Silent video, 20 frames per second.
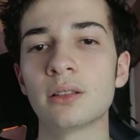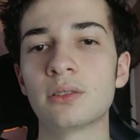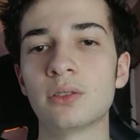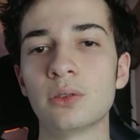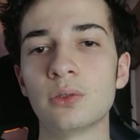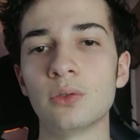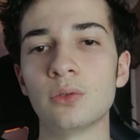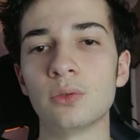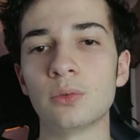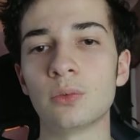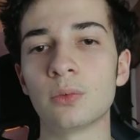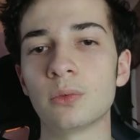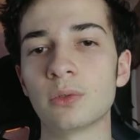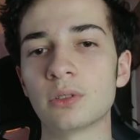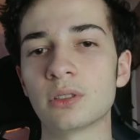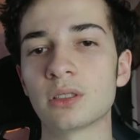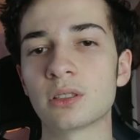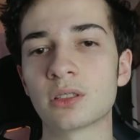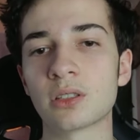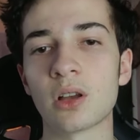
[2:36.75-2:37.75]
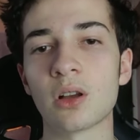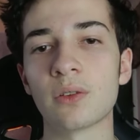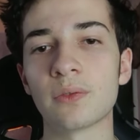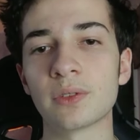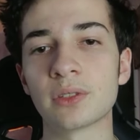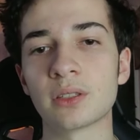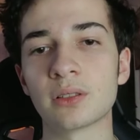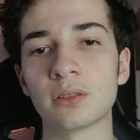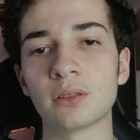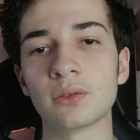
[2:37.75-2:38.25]
to
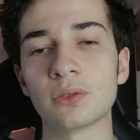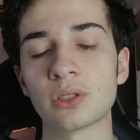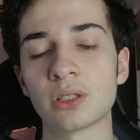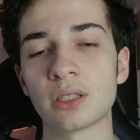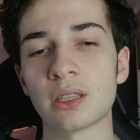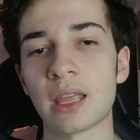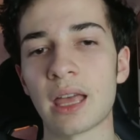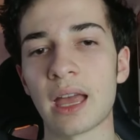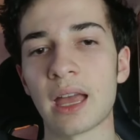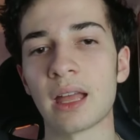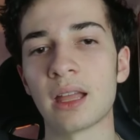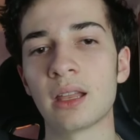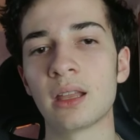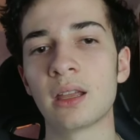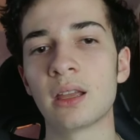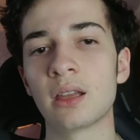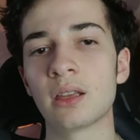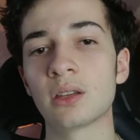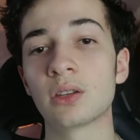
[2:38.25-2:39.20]
solve a solution that